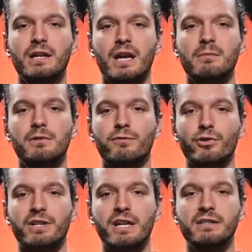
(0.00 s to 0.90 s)
cable
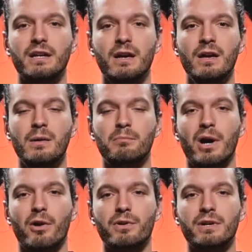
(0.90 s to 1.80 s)
for data,
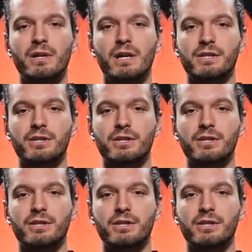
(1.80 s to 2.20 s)
power and